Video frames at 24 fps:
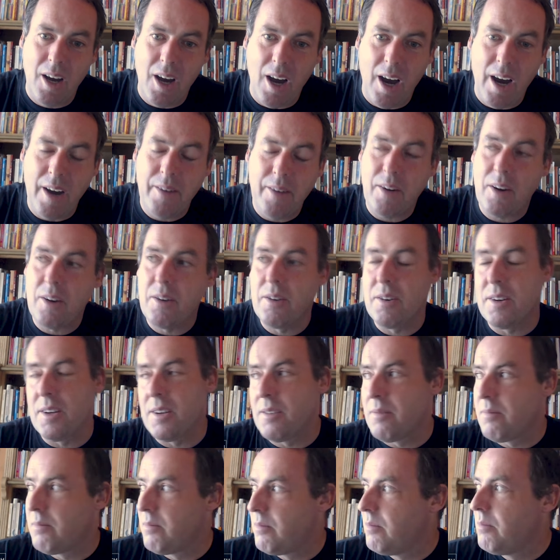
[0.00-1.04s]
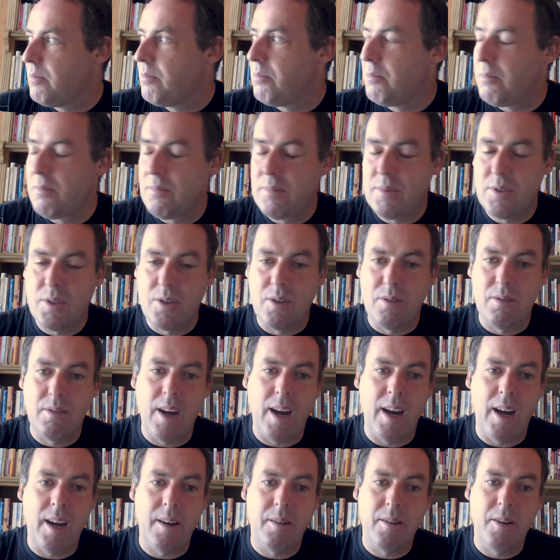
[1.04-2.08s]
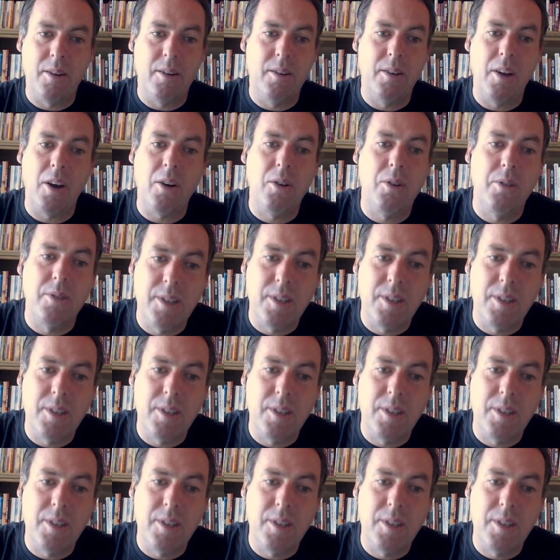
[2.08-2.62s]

I'm not going to I'm not going